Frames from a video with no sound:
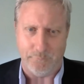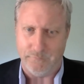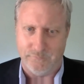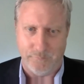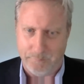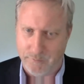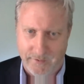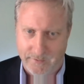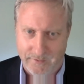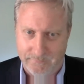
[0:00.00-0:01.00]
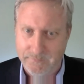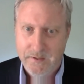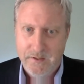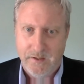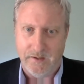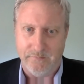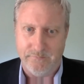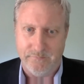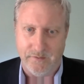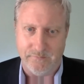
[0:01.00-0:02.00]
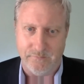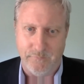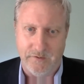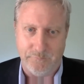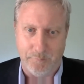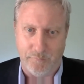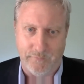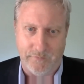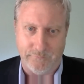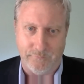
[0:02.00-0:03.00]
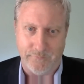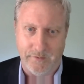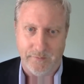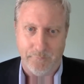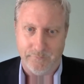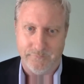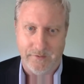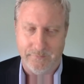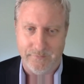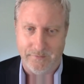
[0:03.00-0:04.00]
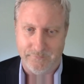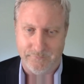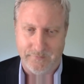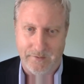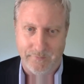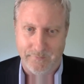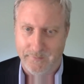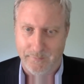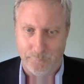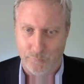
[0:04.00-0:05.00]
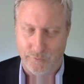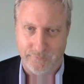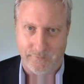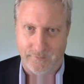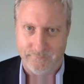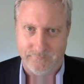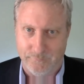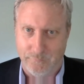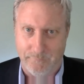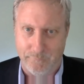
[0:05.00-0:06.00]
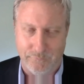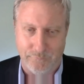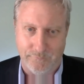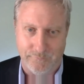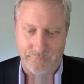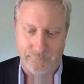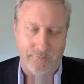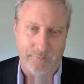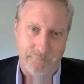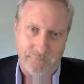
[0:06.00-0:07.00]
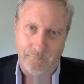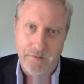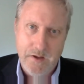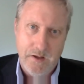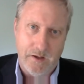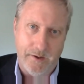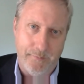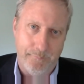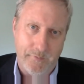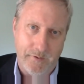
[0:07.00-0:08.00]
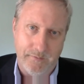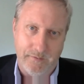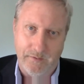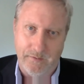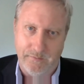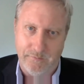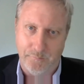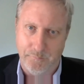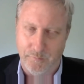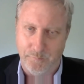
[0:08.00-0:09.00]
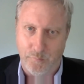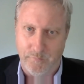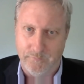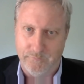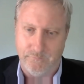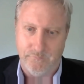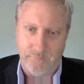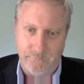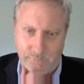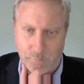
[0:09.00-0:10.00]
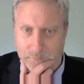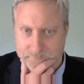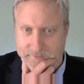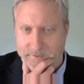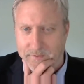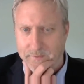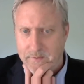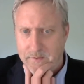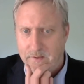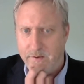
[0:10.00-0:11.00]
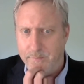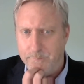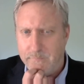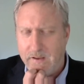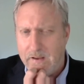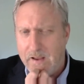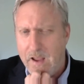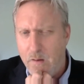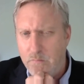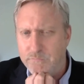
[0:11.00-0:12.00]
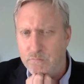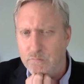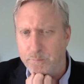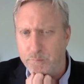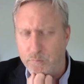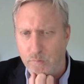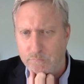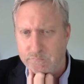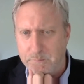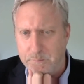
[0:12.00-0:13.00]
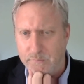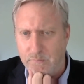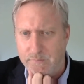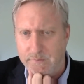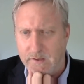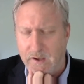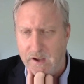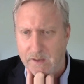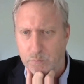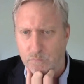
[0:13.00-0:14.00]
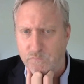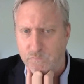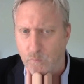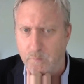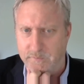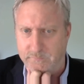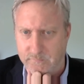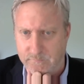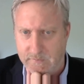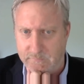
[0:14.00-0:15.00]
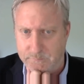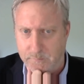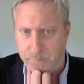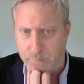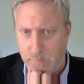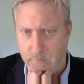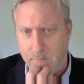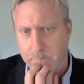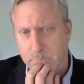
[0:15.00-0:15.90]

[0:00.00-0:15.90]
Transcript: we should be playing in as advancement professionals anyways, not just having them look to us to drive resources to them. So I think your points are so well taken. How have you approached building a high performance advancement program?